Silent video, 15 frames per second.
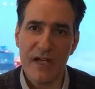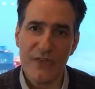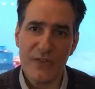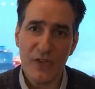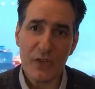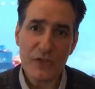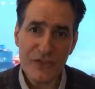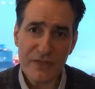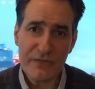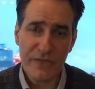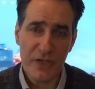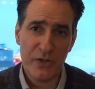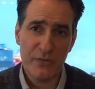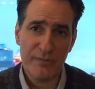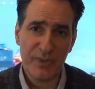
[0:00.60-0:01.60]
The loss of
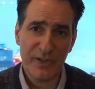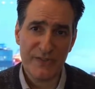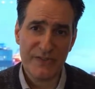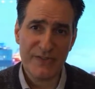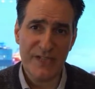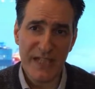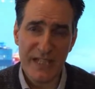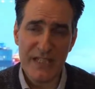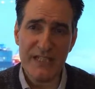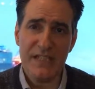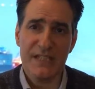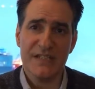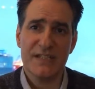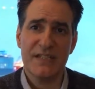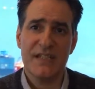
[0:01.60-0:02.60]
Copeland in
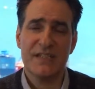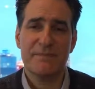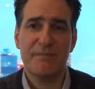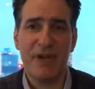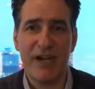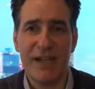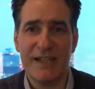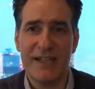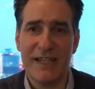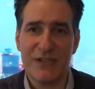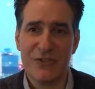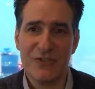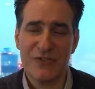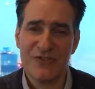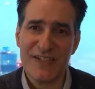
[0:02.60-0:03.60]
yesterday's
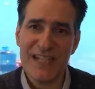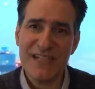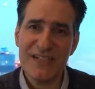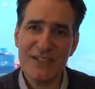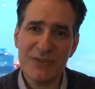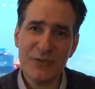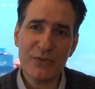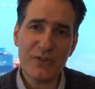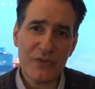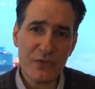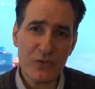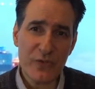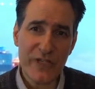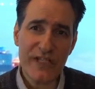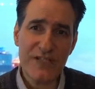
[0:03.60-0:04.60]
by-elections is not a
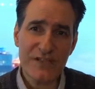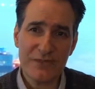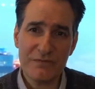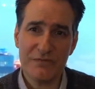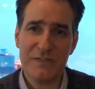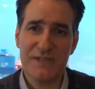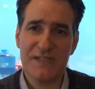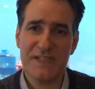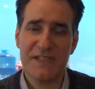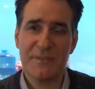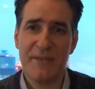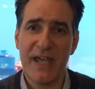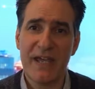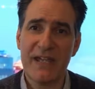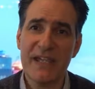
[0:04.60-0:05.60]
reason for
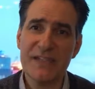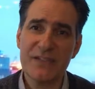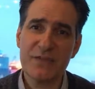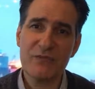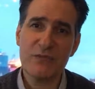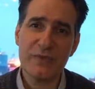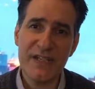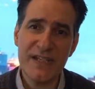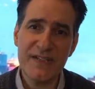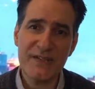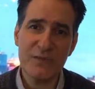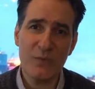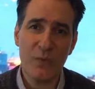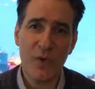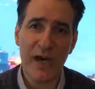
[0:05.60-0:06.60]
despair. It's a
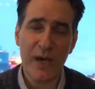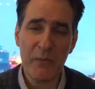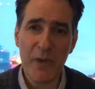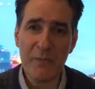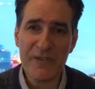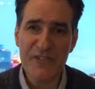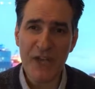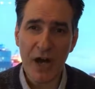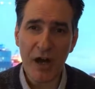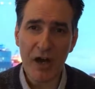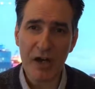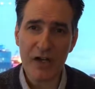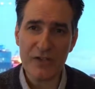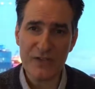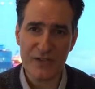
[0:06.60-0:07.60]
reason why we must
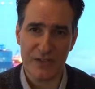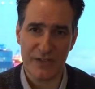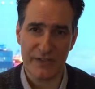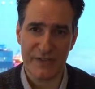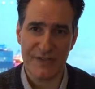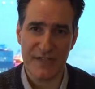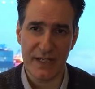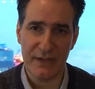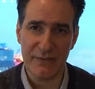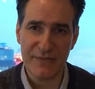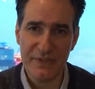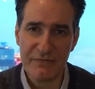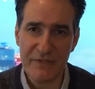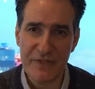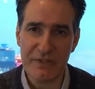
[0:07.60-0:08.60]
harden ourselves
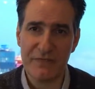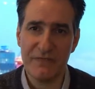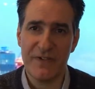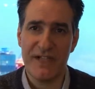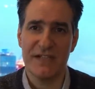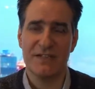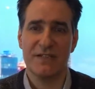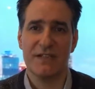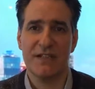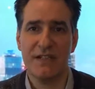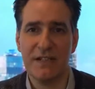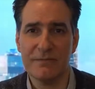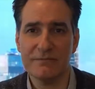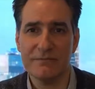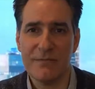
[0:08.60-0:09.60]
for the fight to
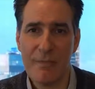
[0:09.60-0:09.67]
come.